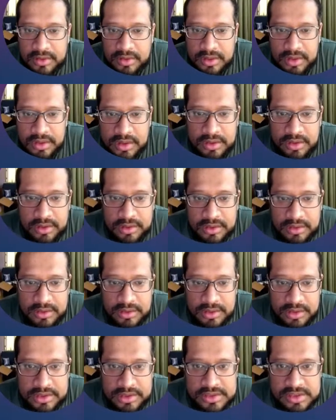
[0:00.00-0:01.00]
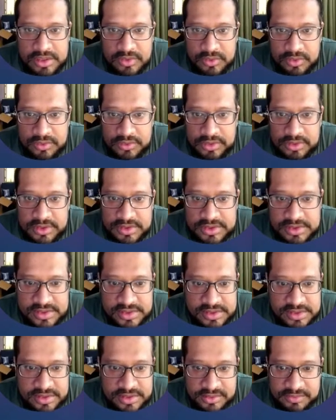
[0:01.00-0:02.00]
And let's download
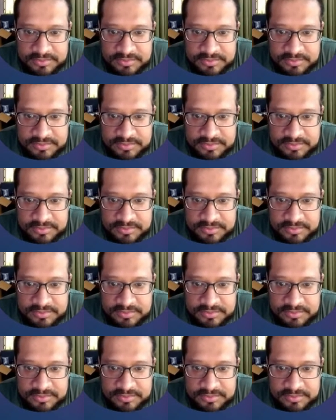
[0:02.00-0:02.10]
this.